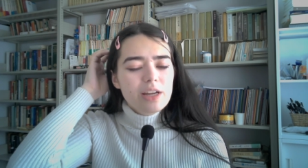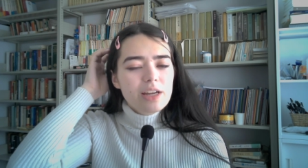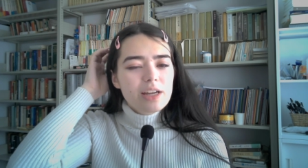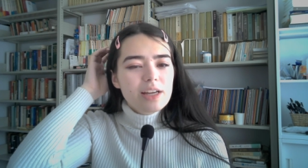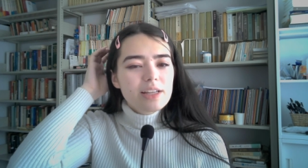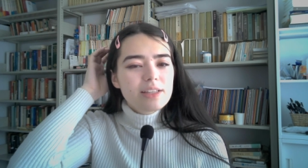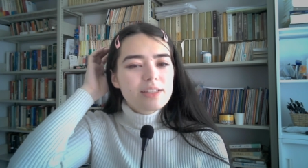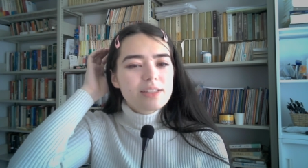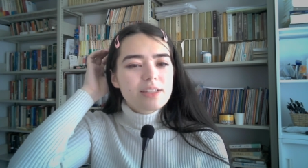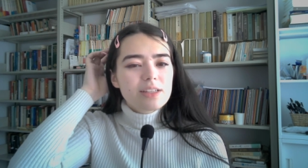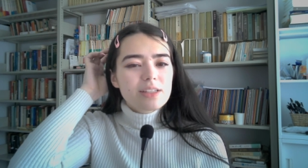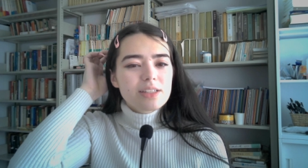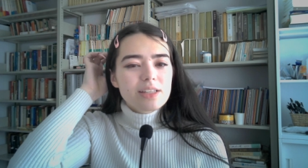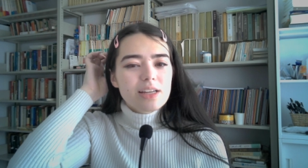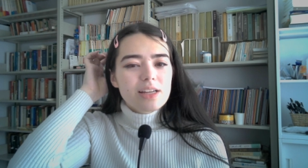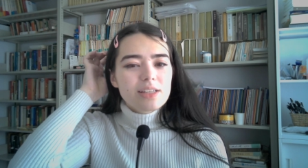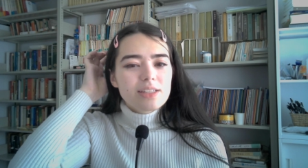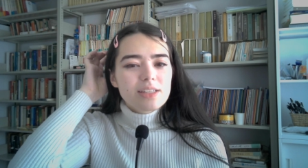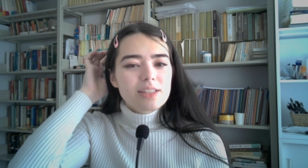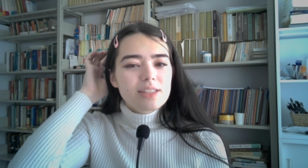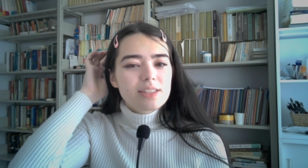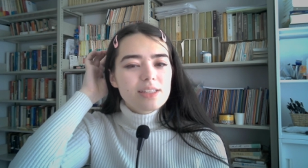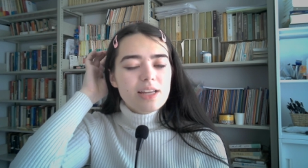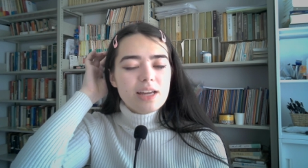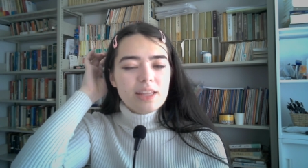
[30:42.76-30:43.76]
it still
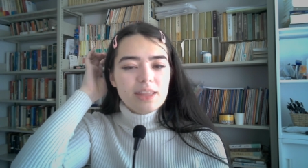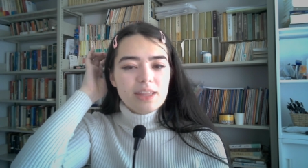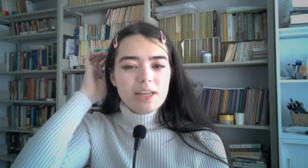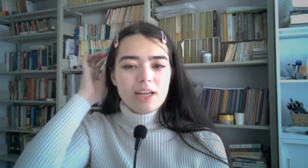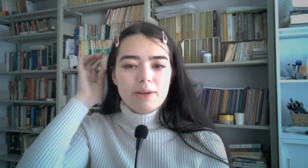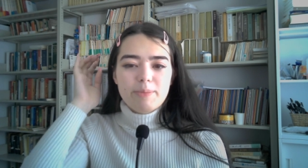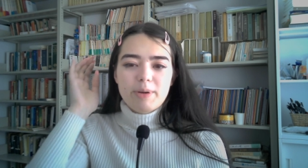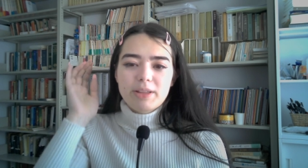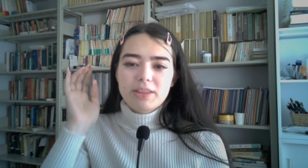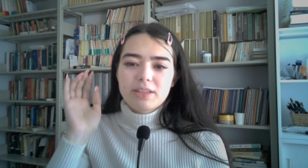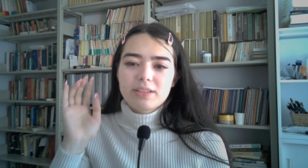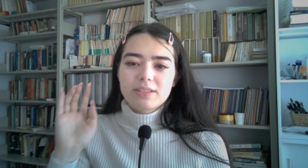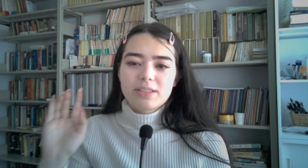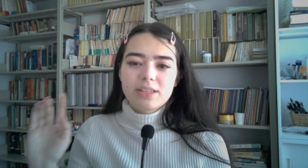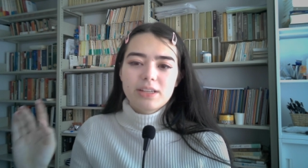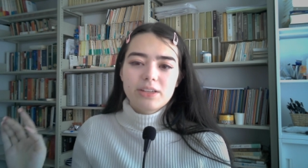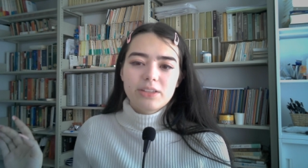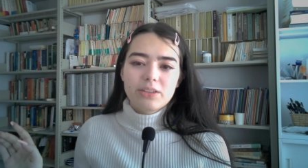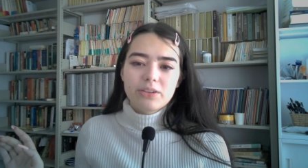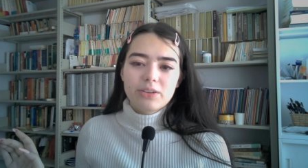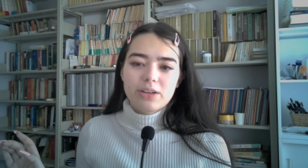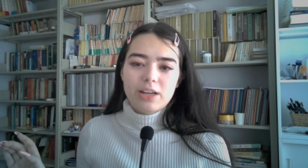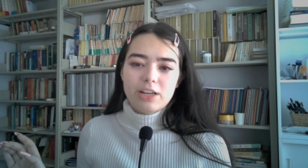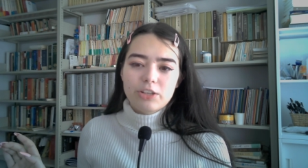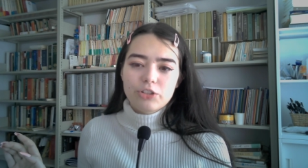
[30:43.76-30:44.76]
tells us nothing about the
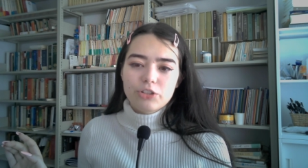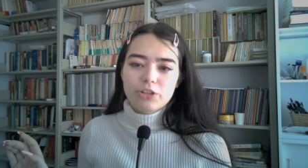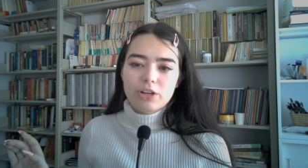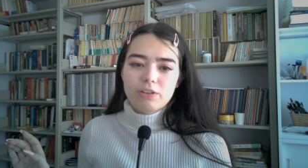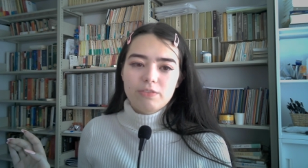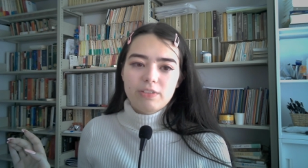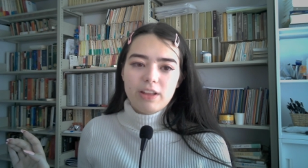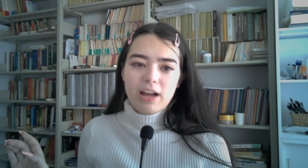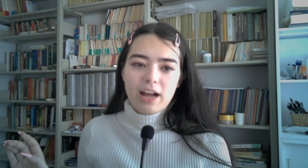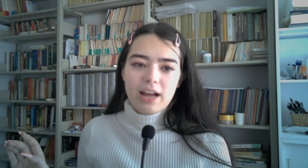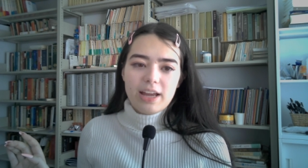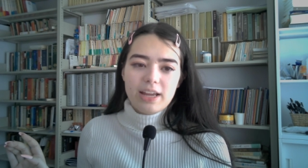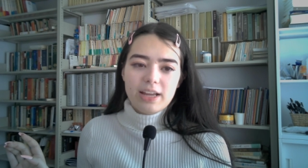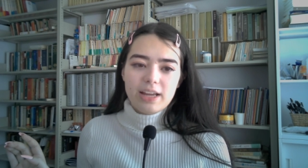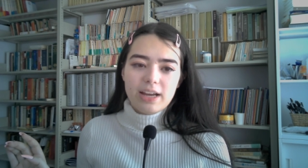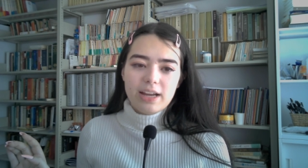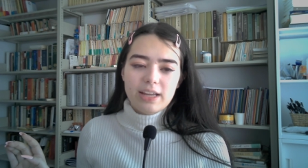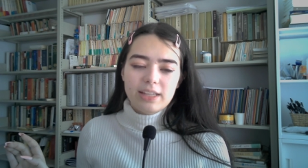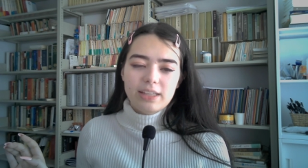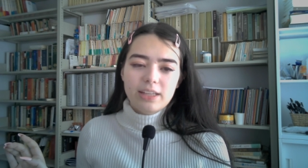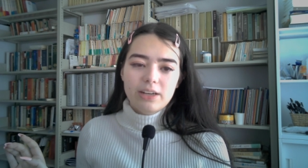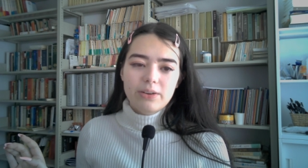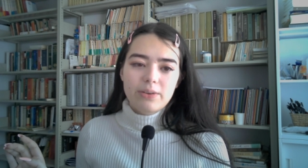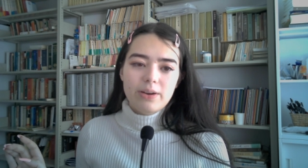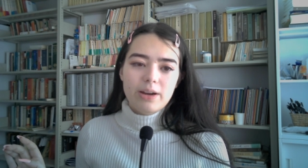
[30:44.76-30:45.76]
singular nature of the
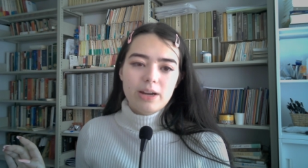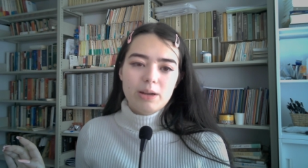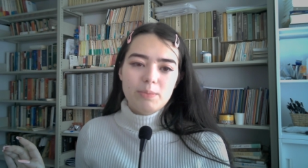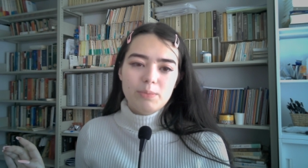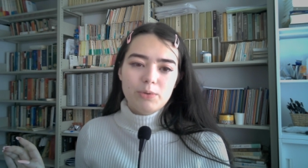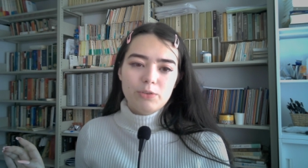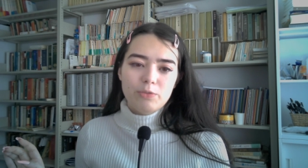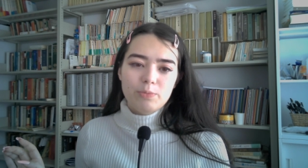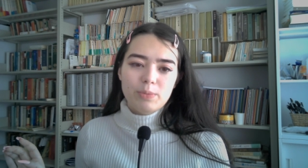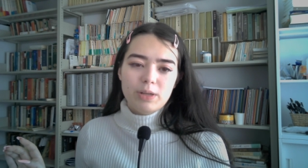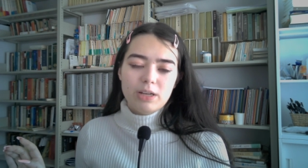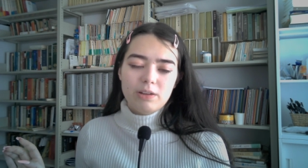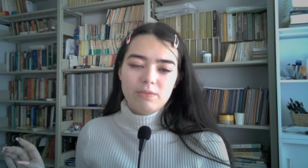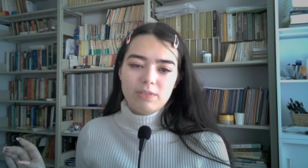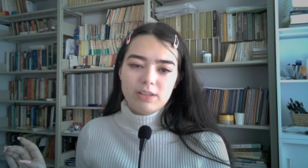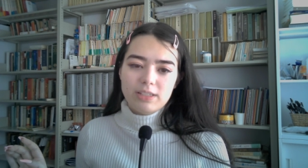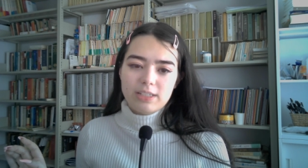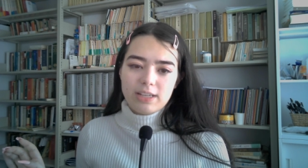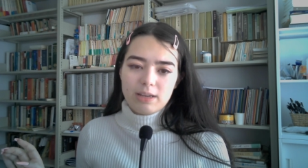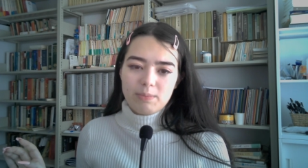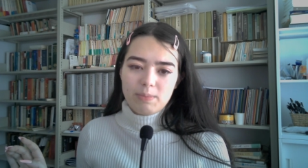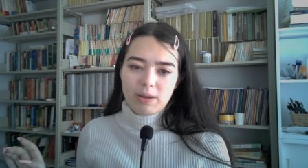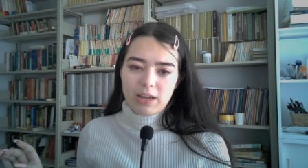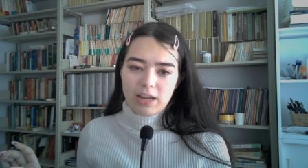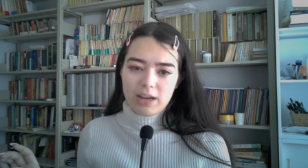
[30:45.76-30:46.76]
haikai literary movement of the
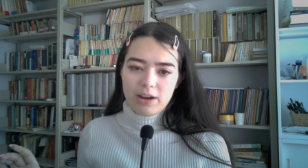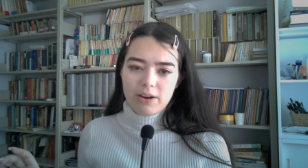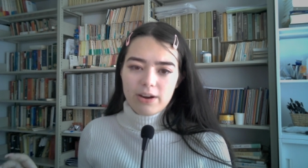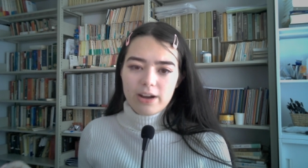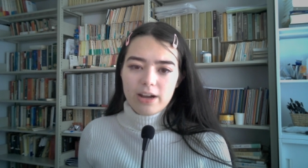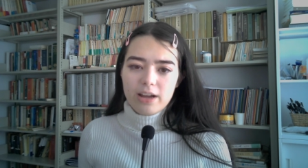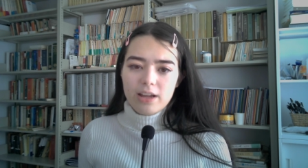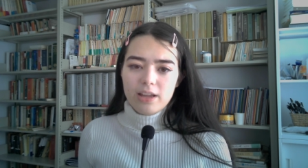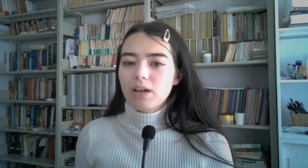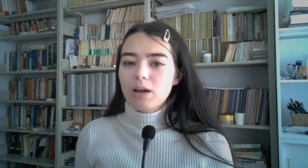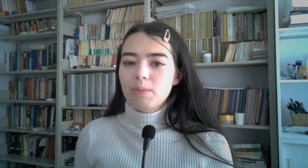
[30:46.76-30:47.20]
Tenmei era,